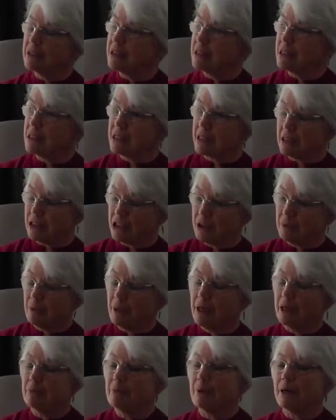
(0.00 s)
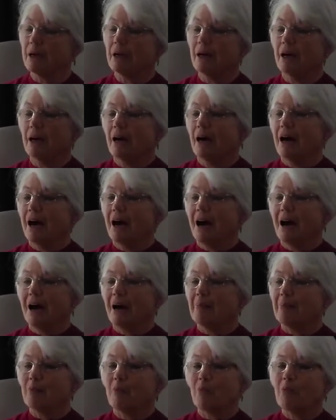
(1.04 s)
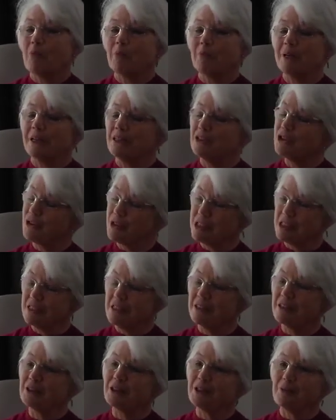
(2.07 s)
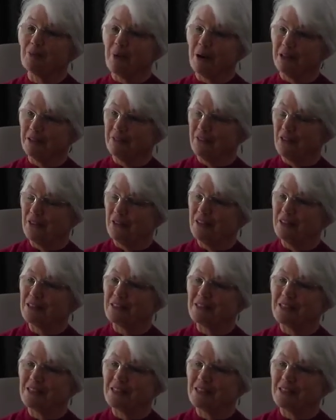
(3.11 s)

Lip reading: a discussion paper. Interestingly, one of the things